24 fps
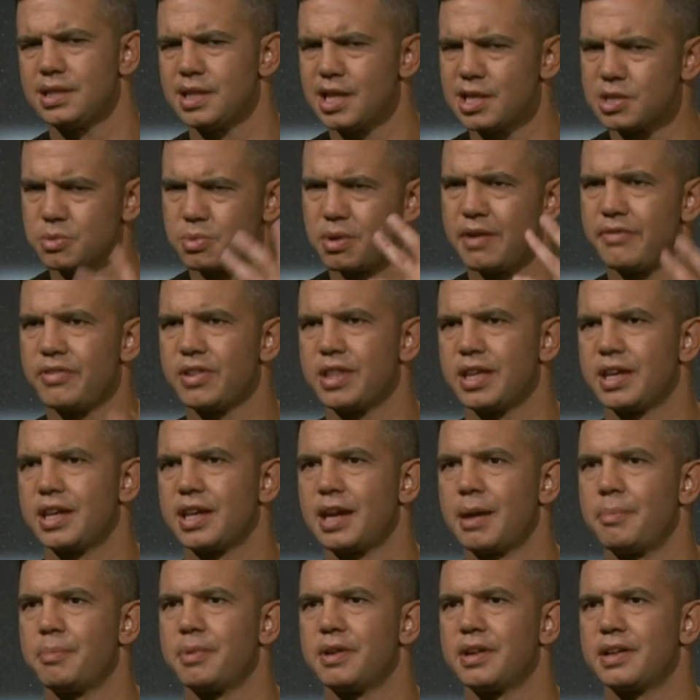that's when everything
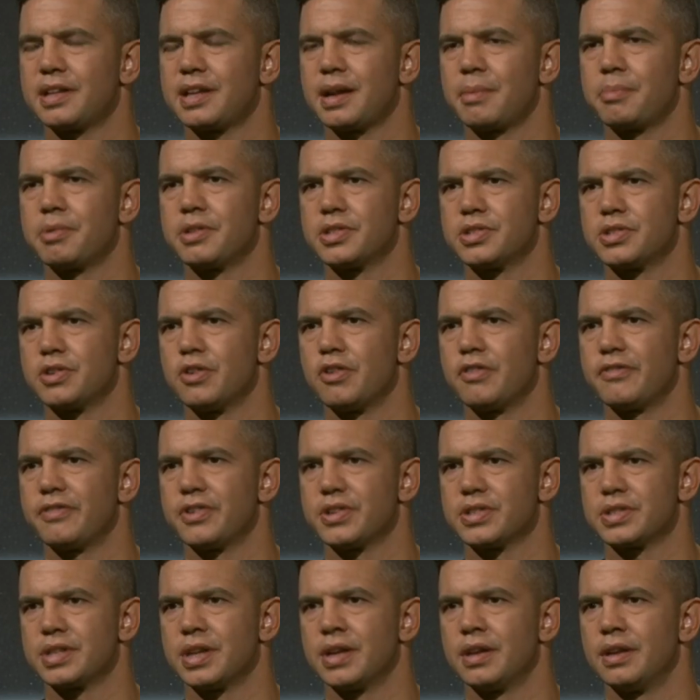come to, come to the
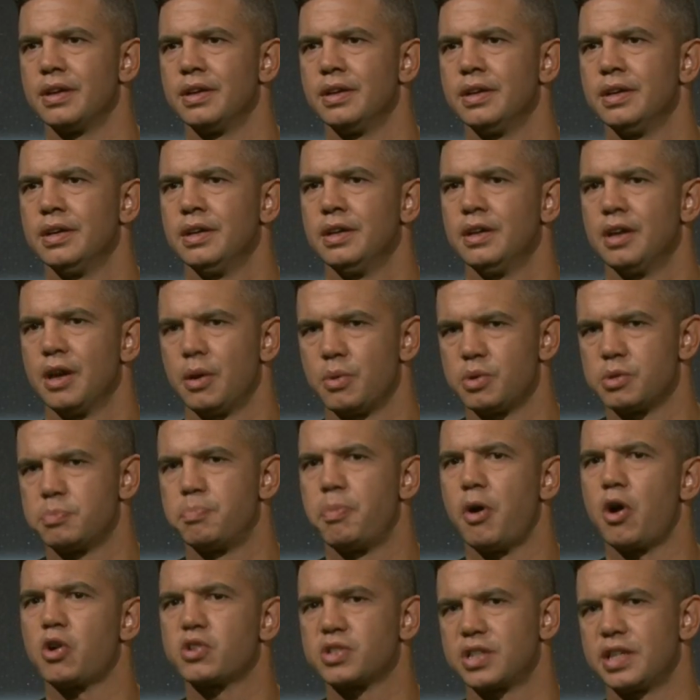surface and it was
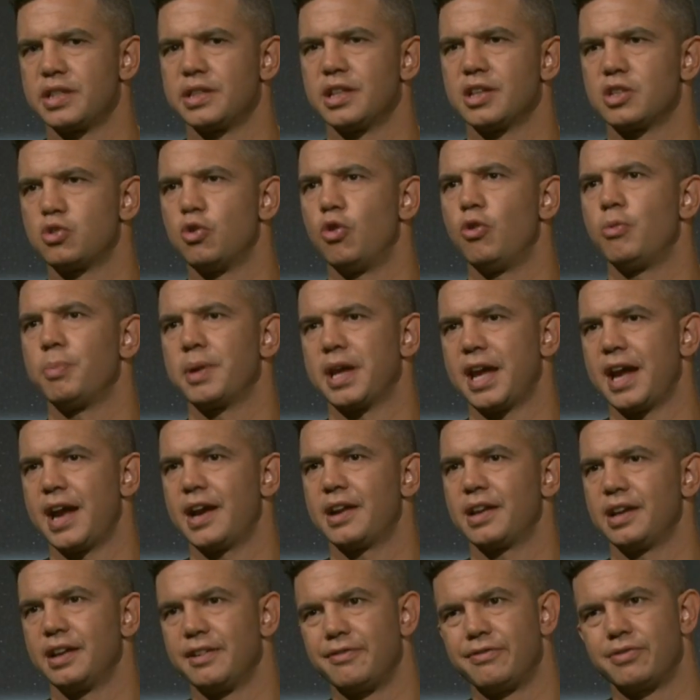boxing that taught me how
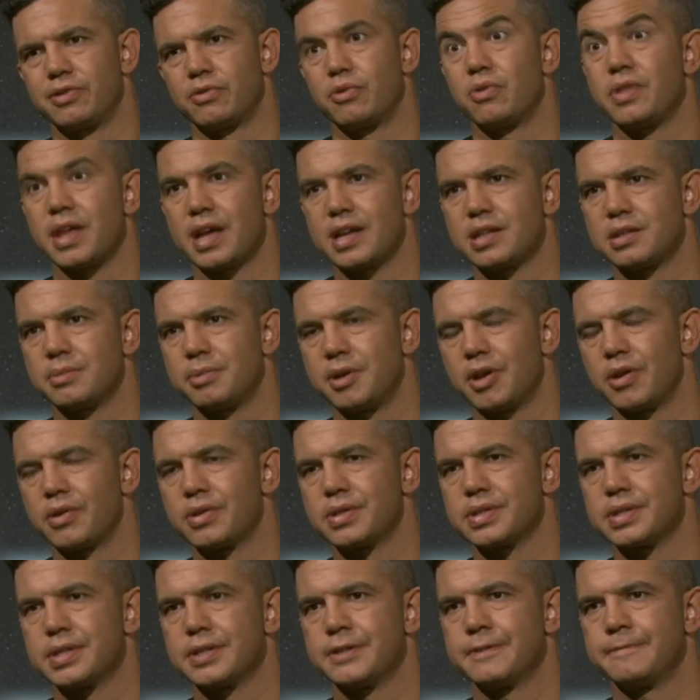to live through that, to be
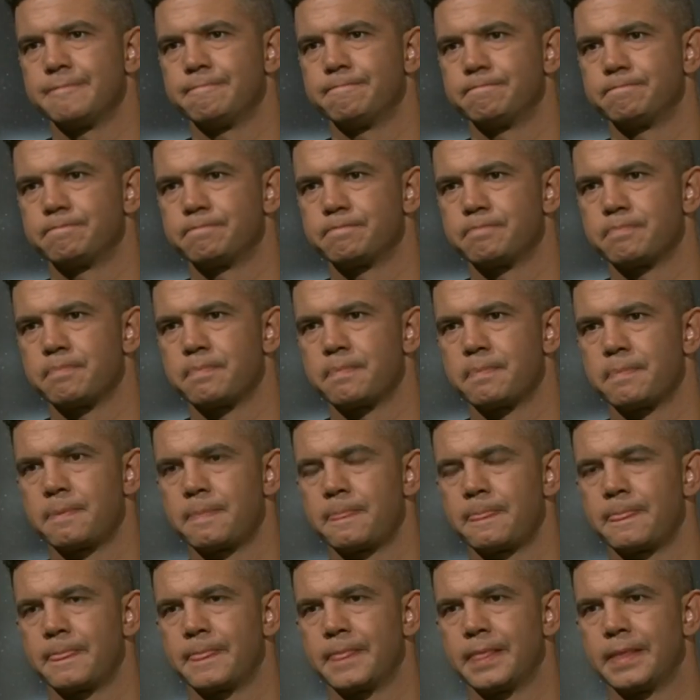honest. Pauline,
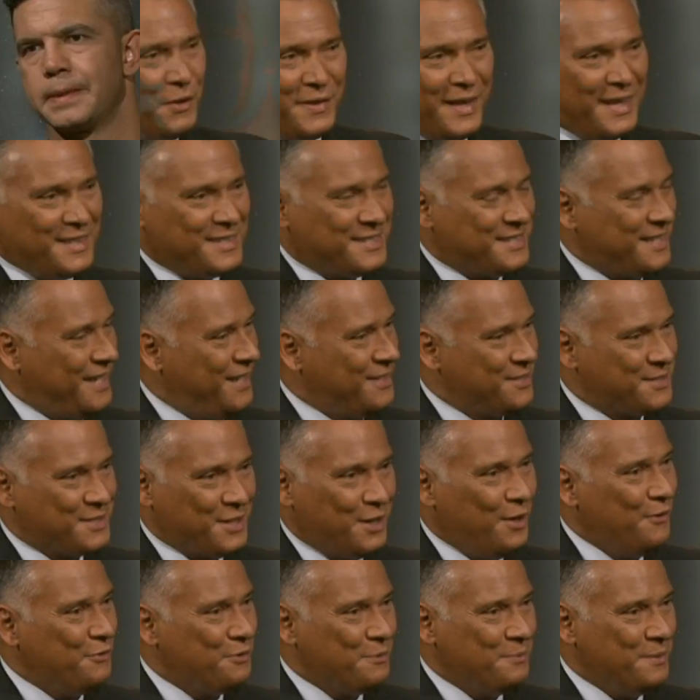all of that sounds
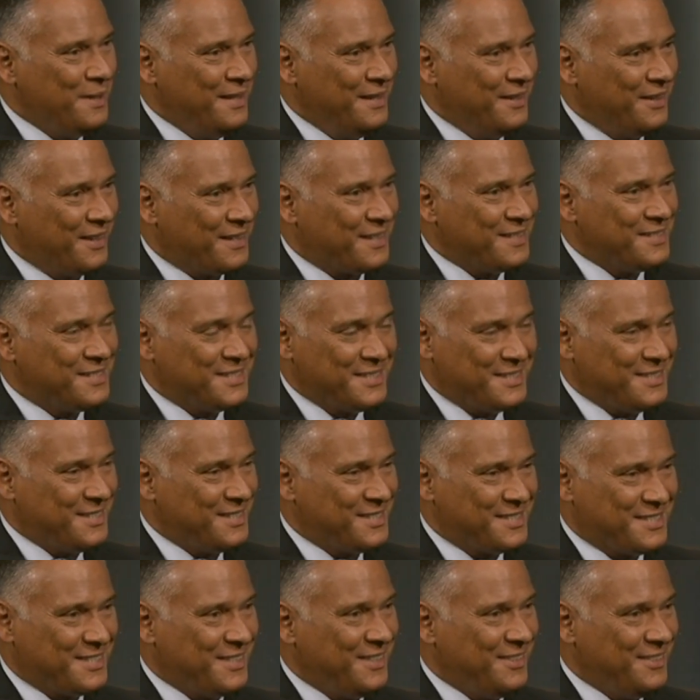so familiar. I can just
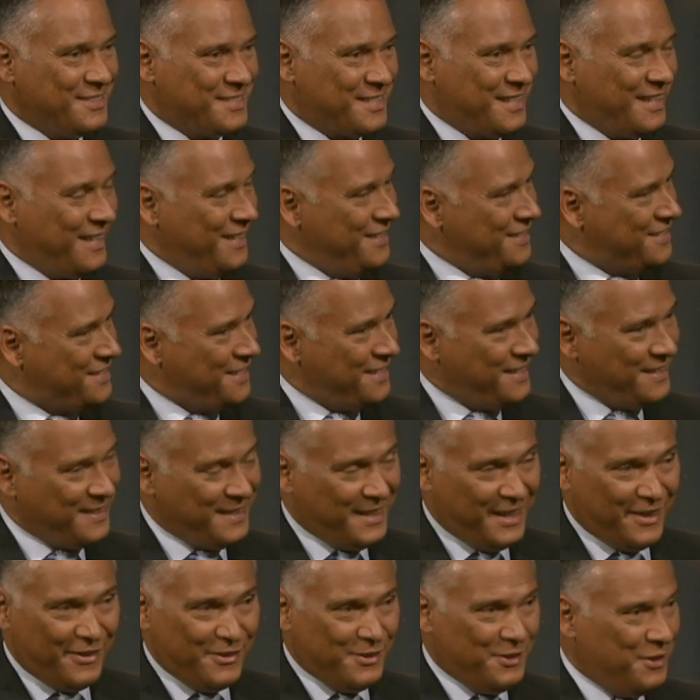see you sitting
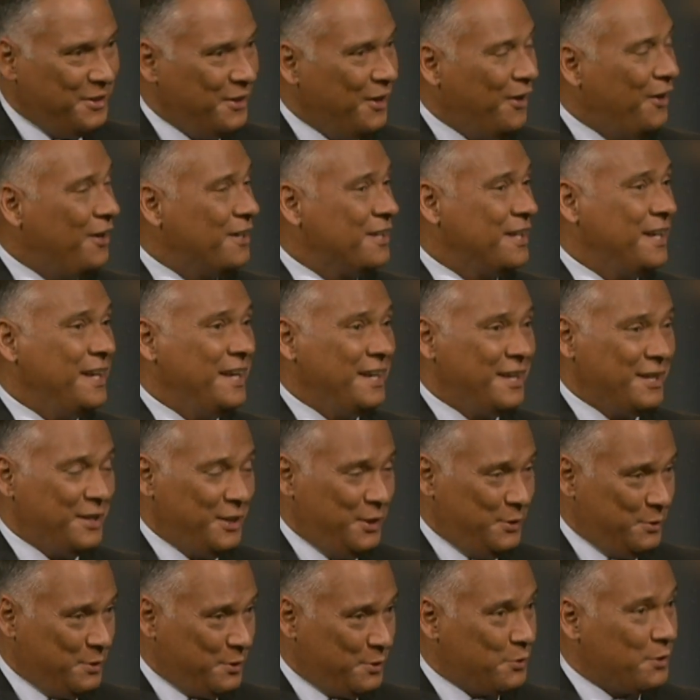there and you're nodding and
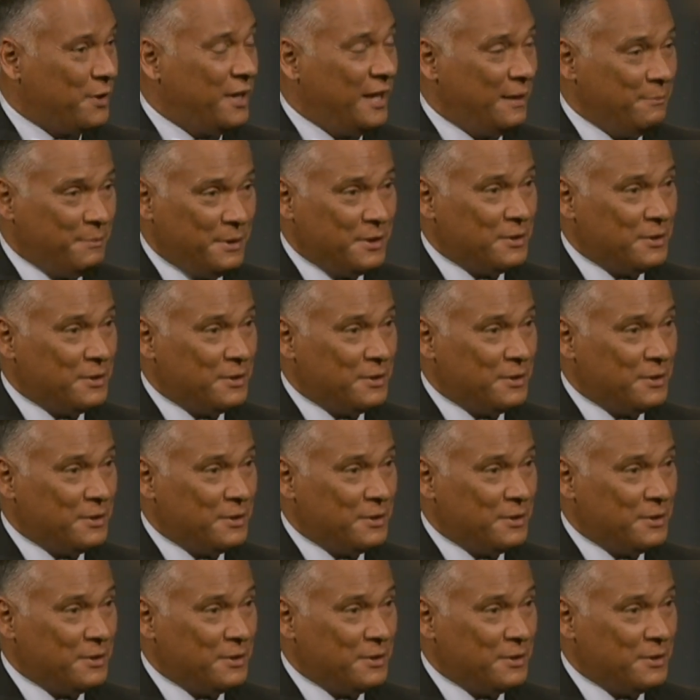mm. you're agreeing